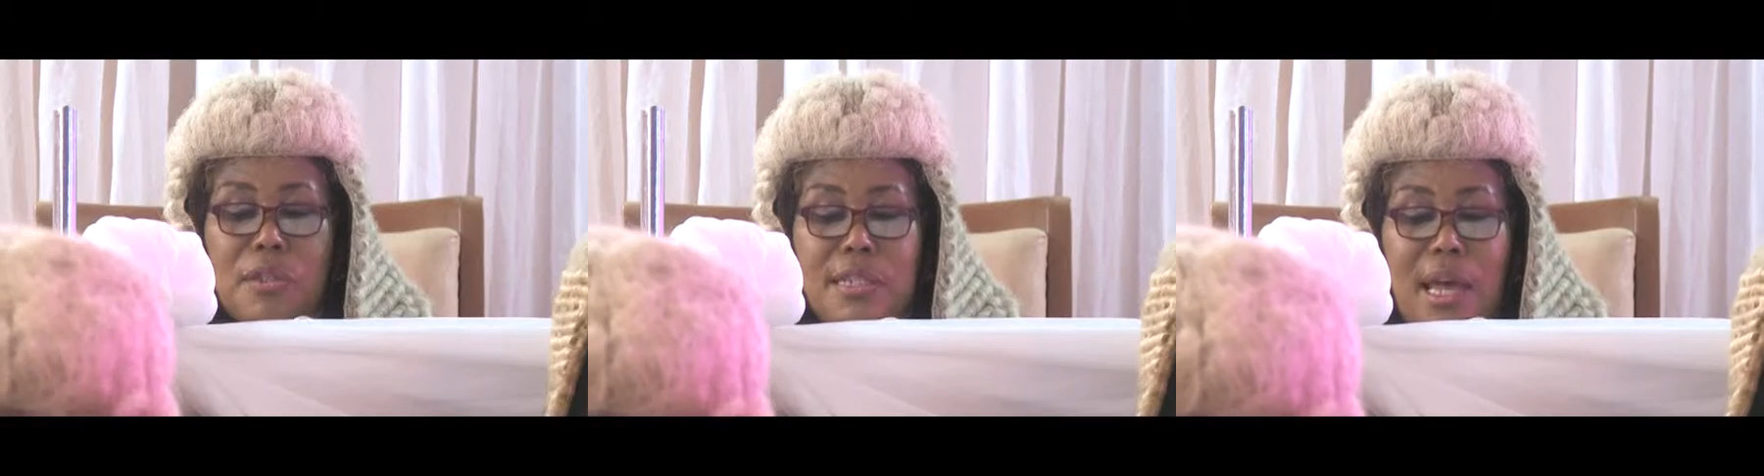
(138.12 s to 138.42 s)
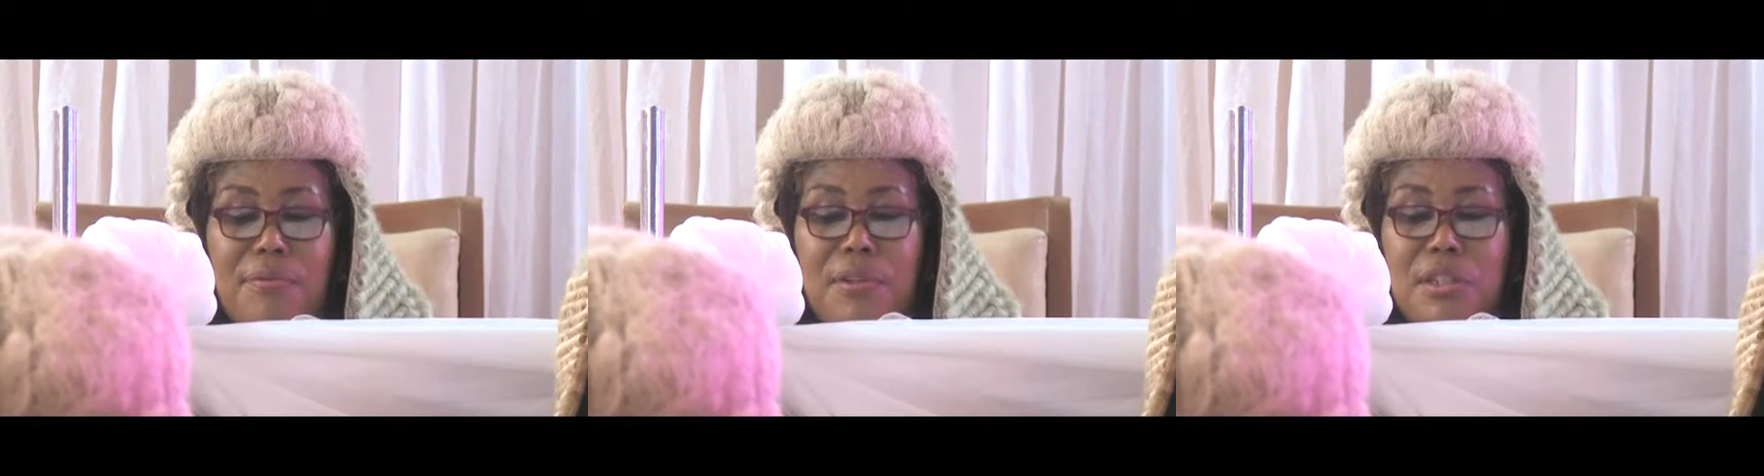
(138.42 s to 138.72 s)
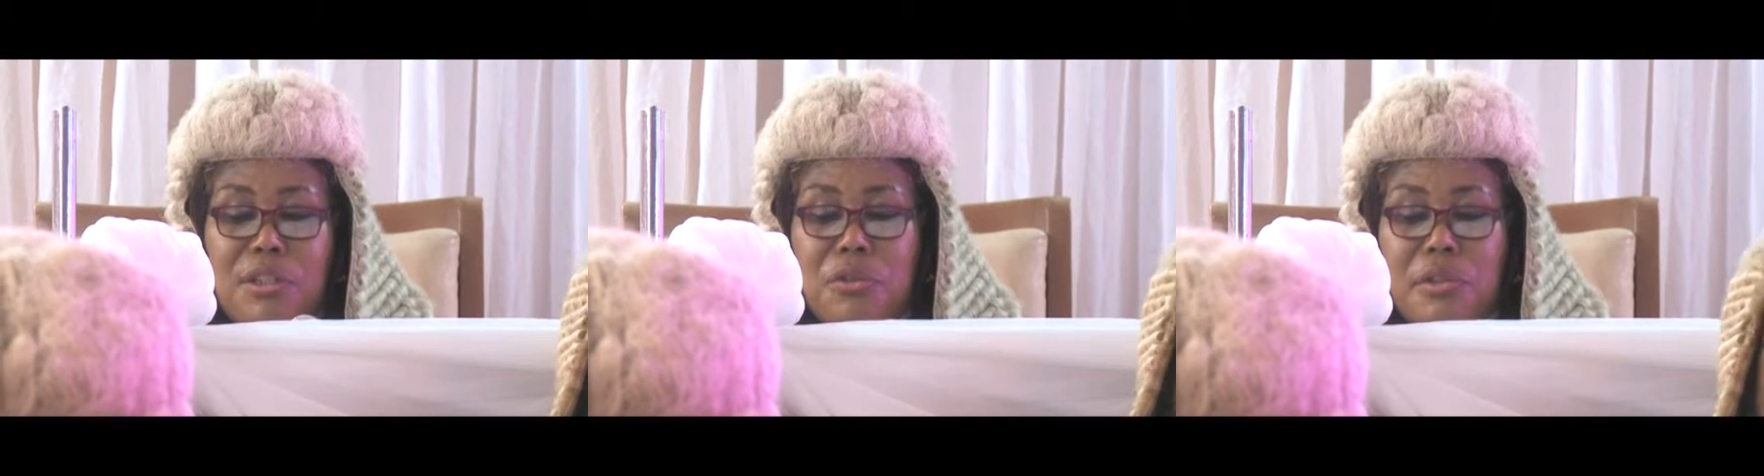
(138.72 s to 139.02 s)
the then
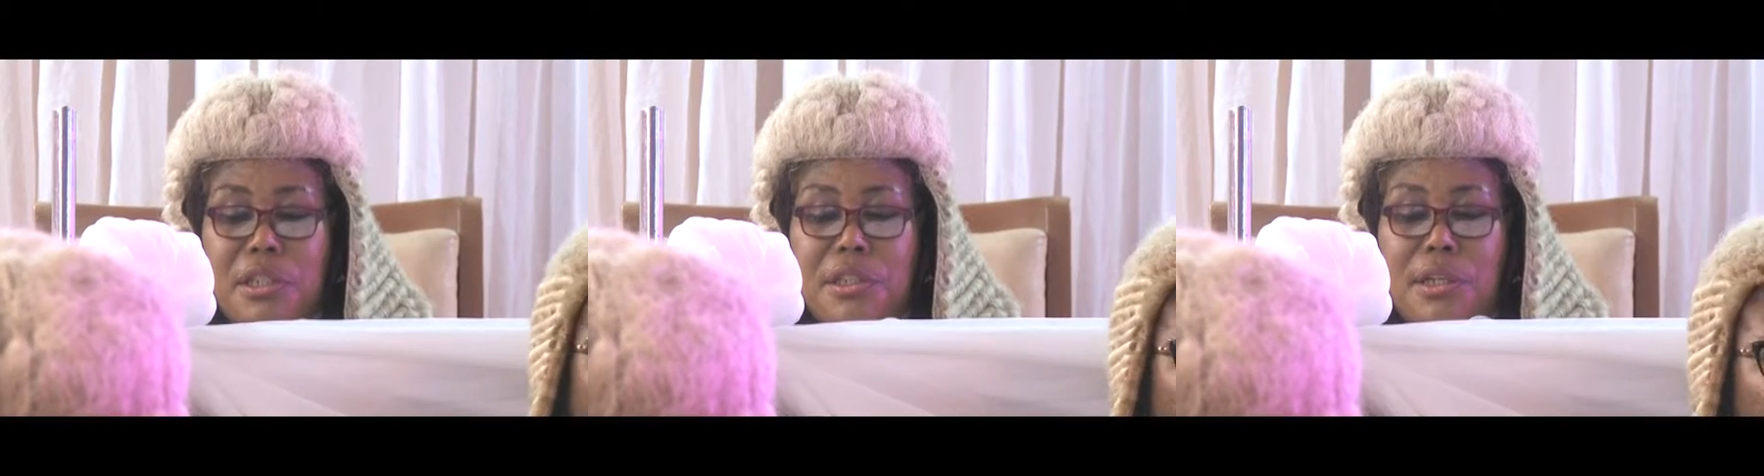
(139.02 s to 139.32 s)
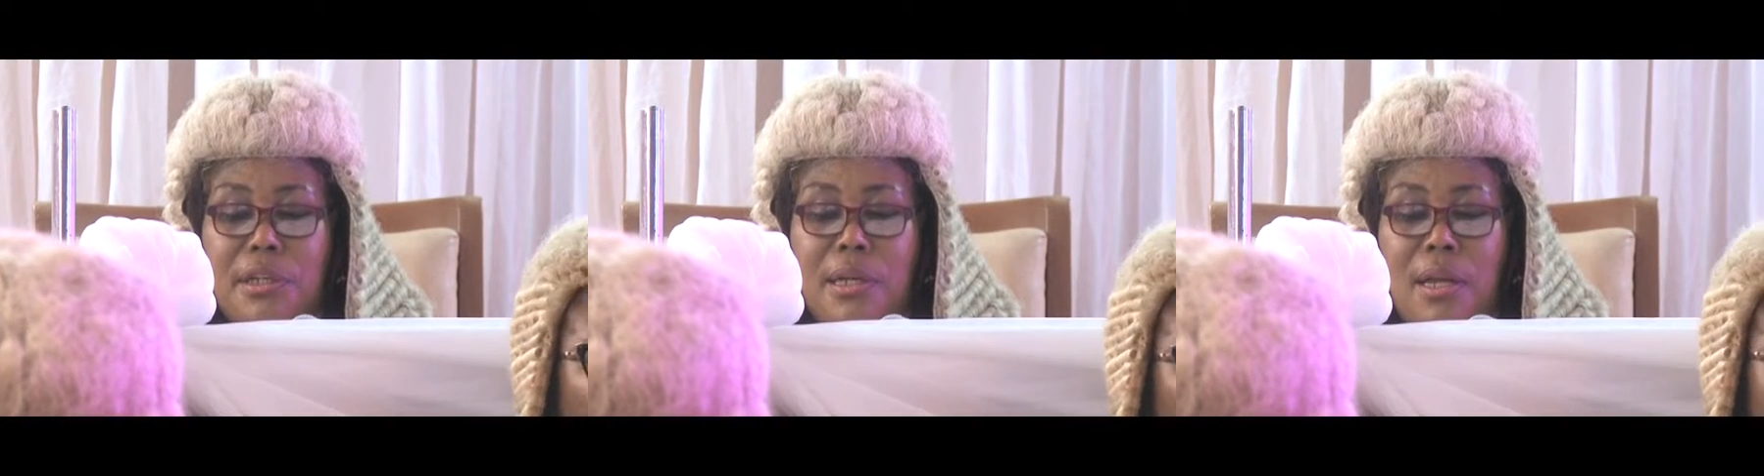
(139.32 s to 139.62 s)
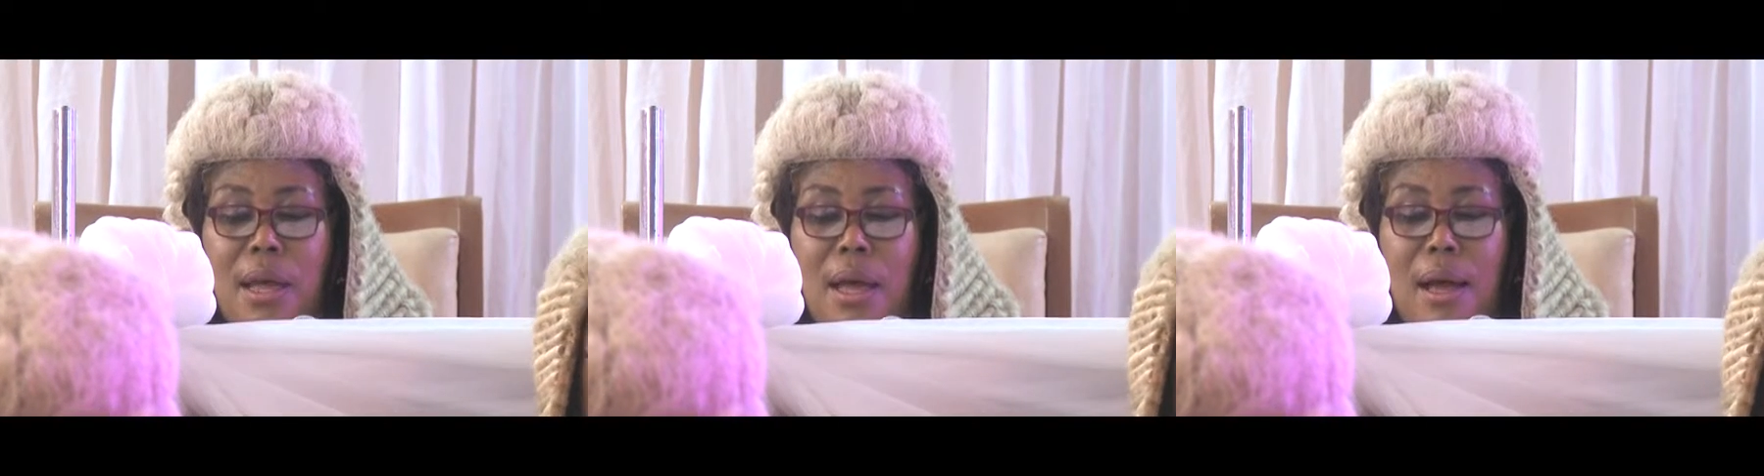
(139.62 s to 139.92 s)
Bendel State
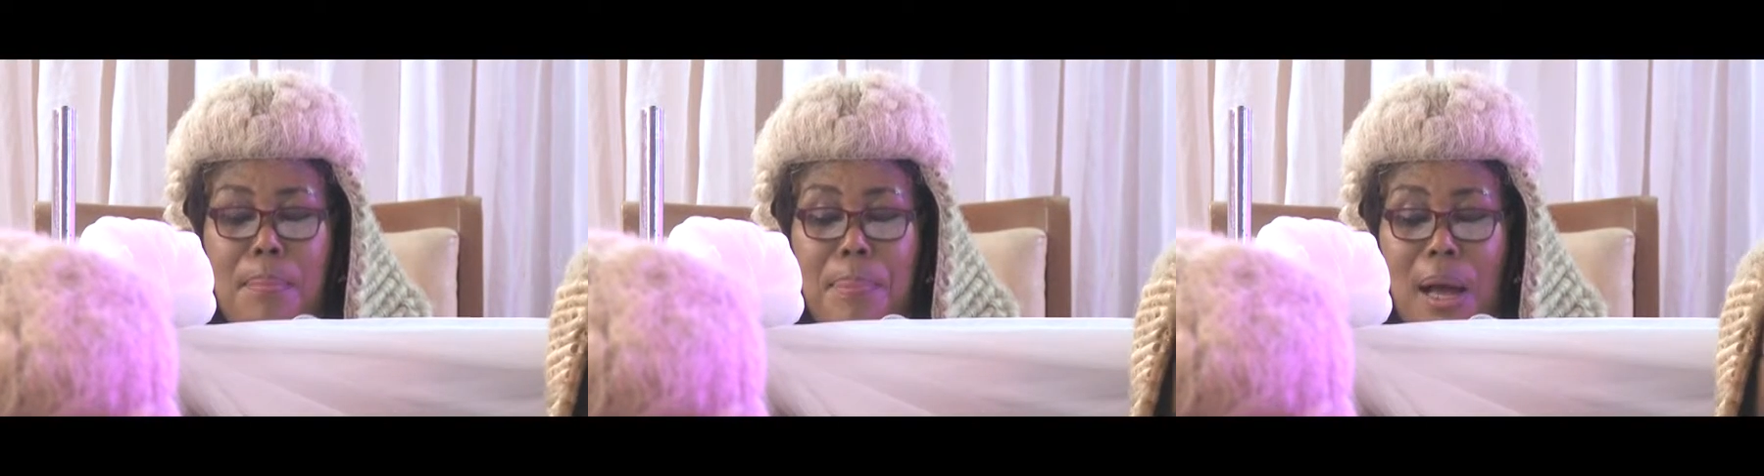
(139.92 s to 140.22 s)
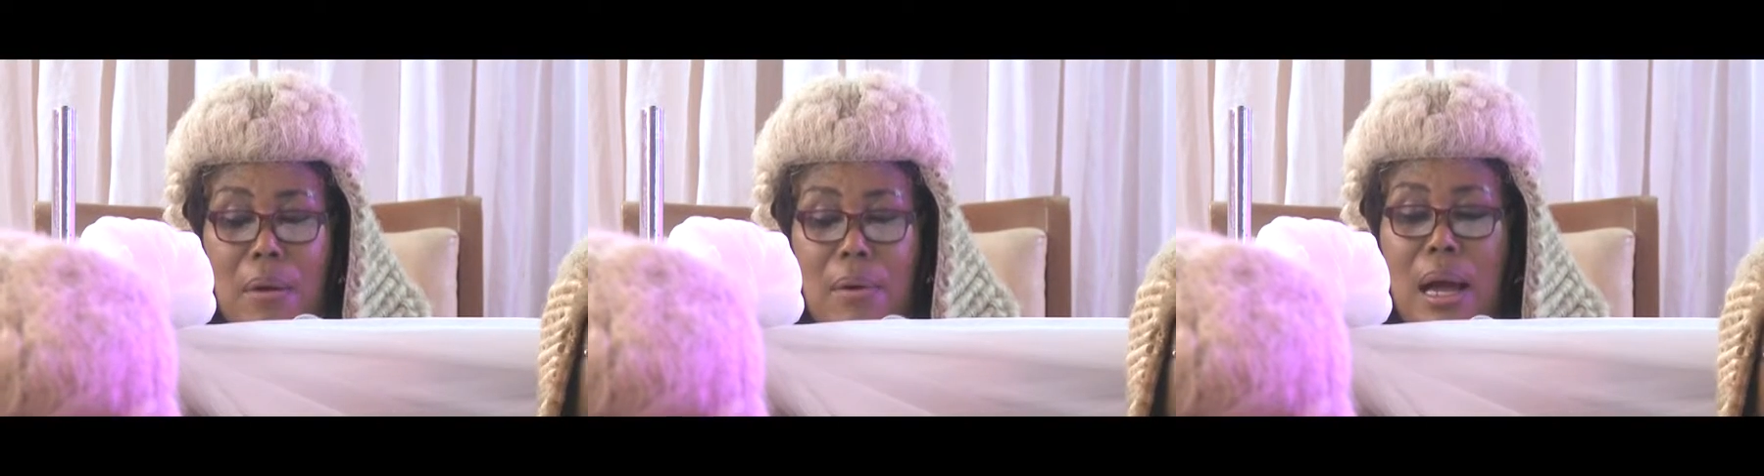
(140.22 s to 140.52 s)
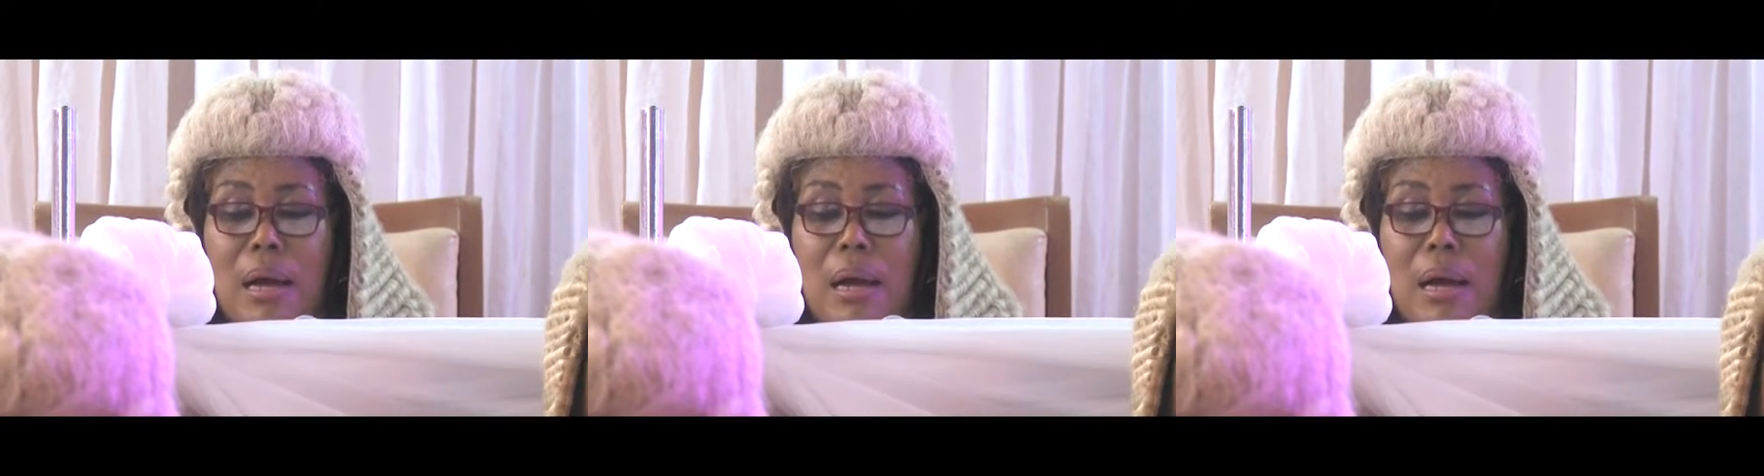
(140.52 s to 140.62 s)
Civil Service